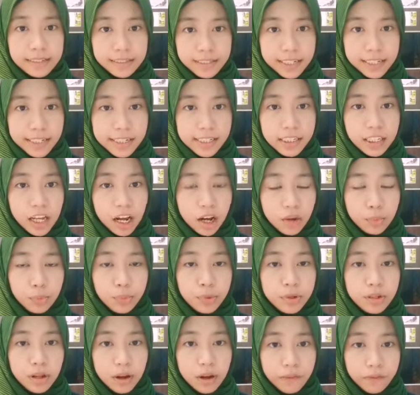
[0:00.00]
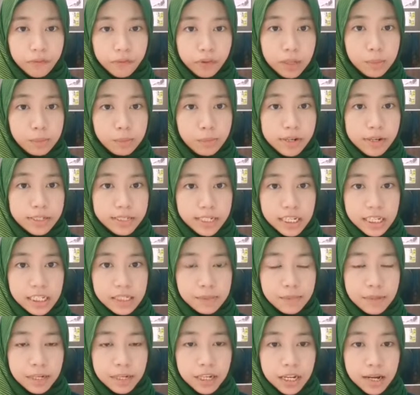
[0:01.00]
Third, output of one
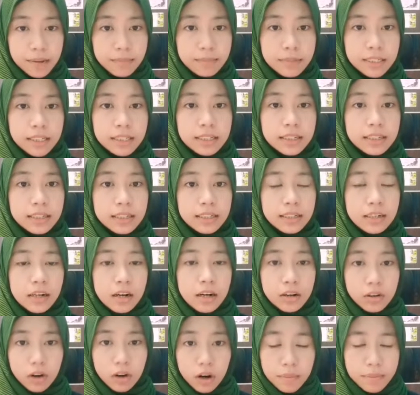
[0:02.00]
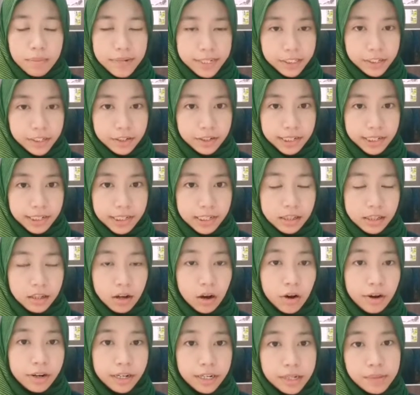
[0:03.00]
process become the raw material
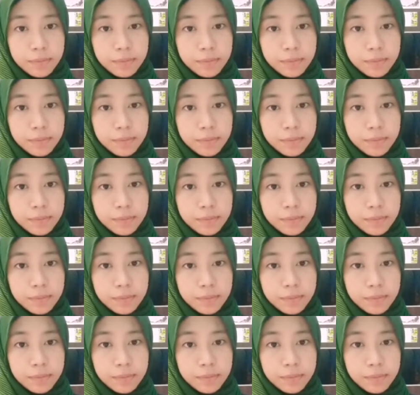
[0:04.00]
or